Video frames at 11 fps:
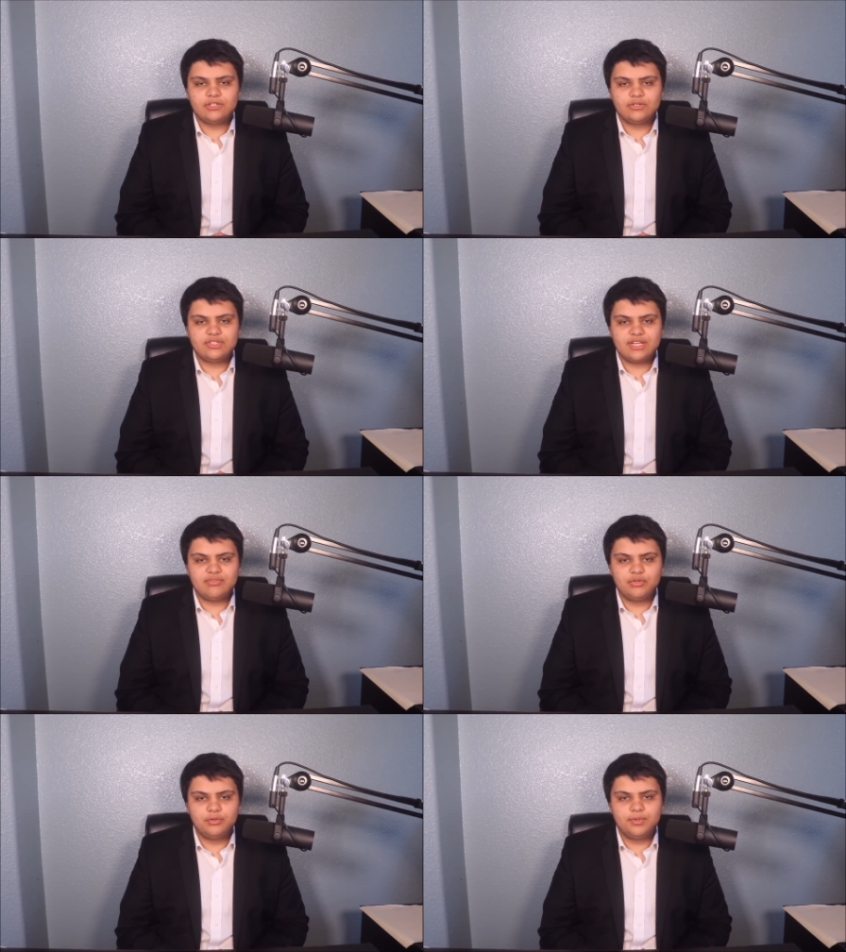you know,
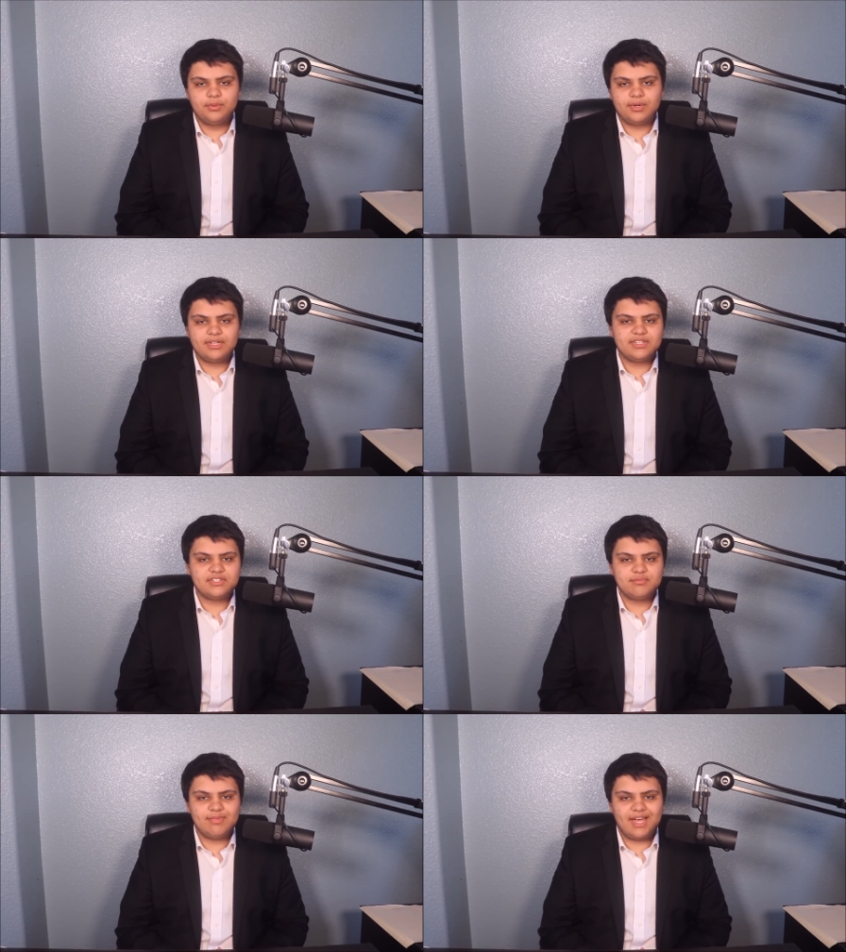Dave Rubin wanted
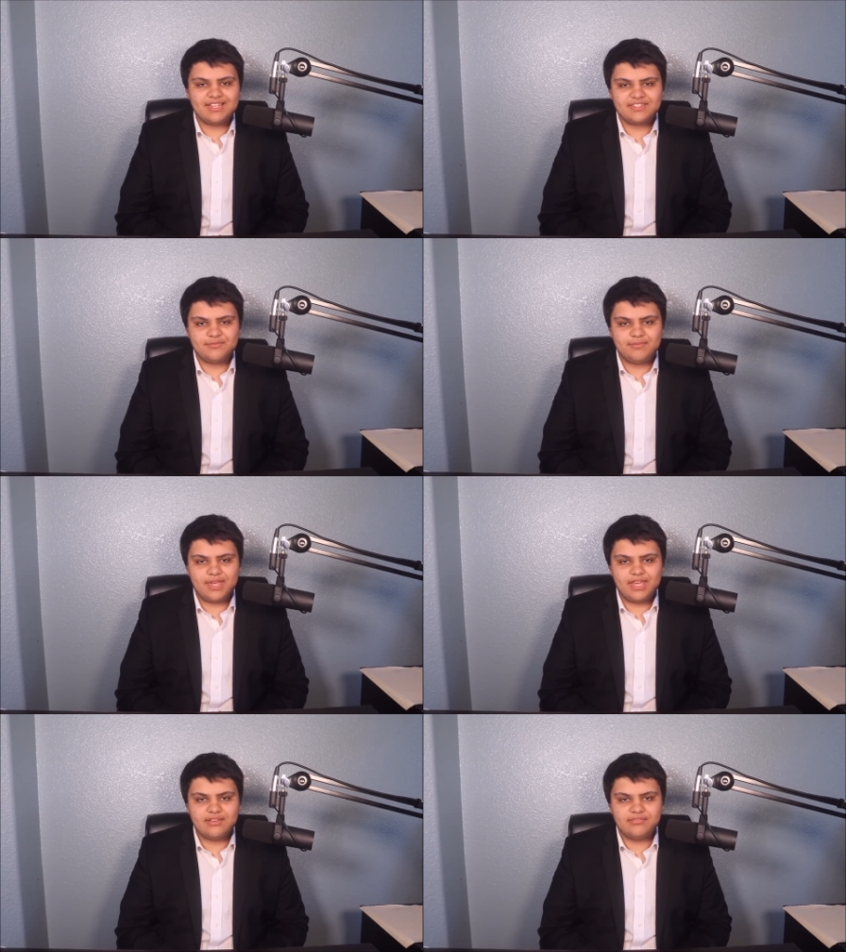this massive
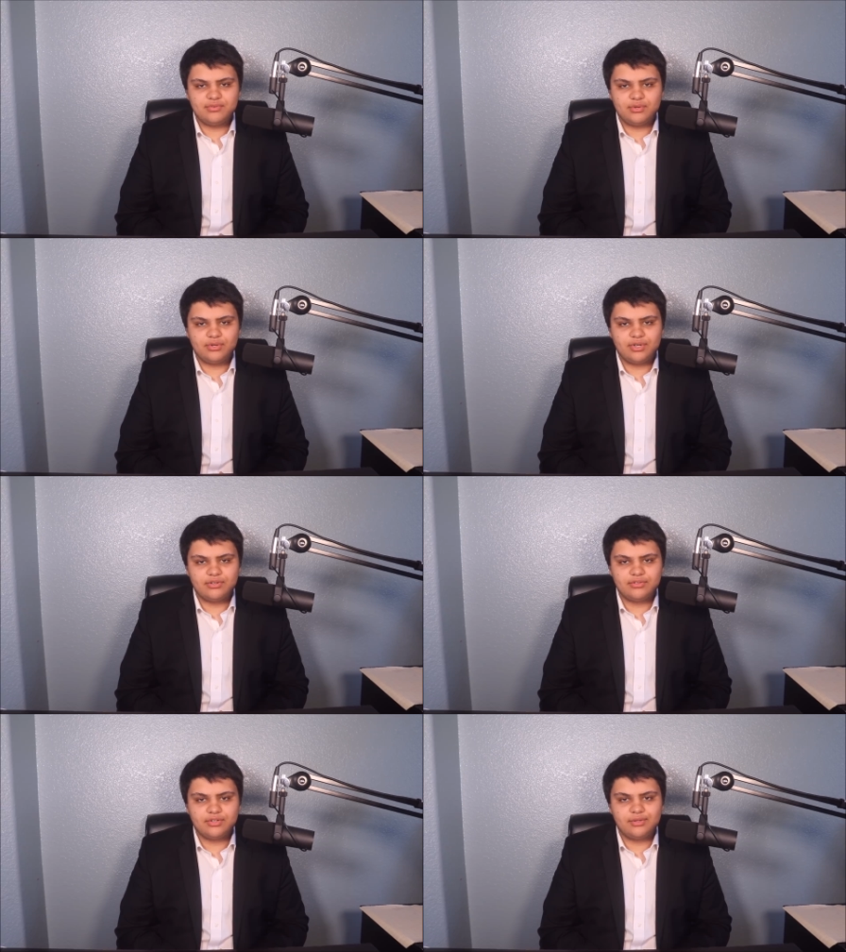pay for
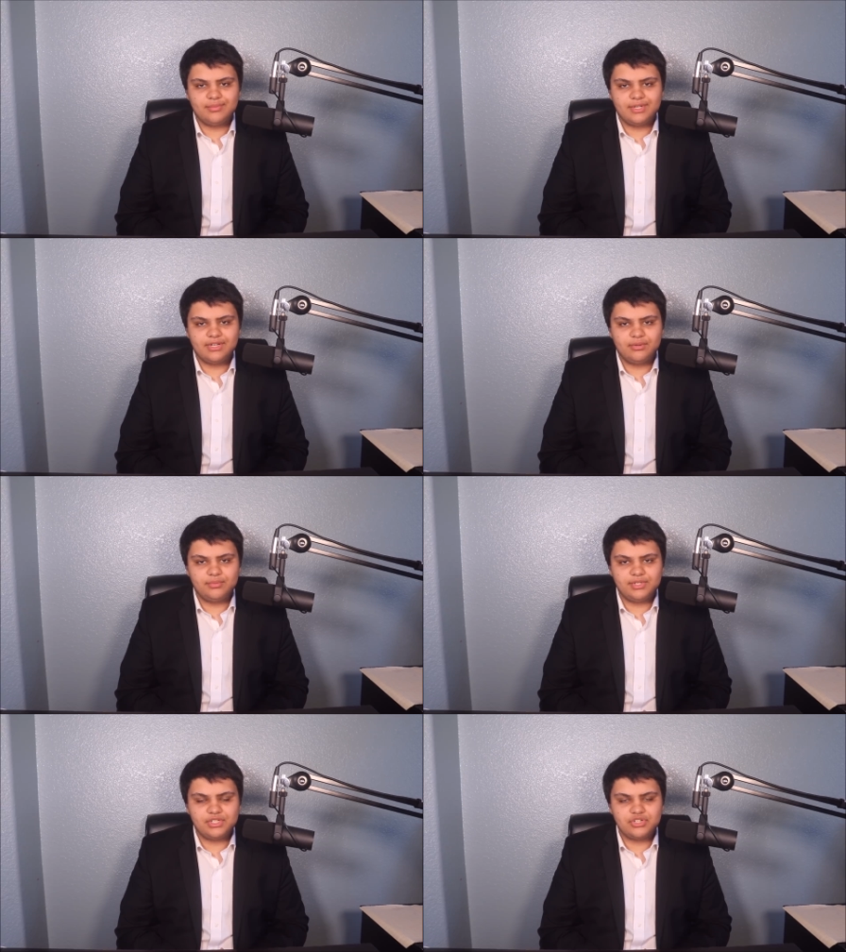a 30 minute
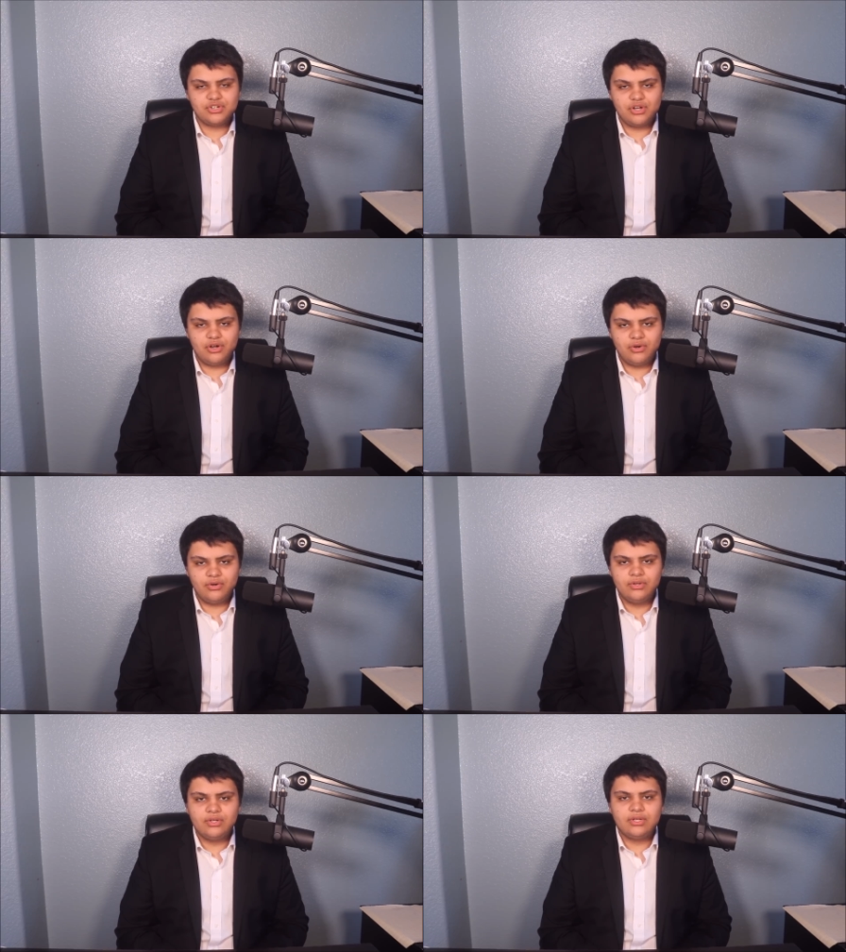a week show.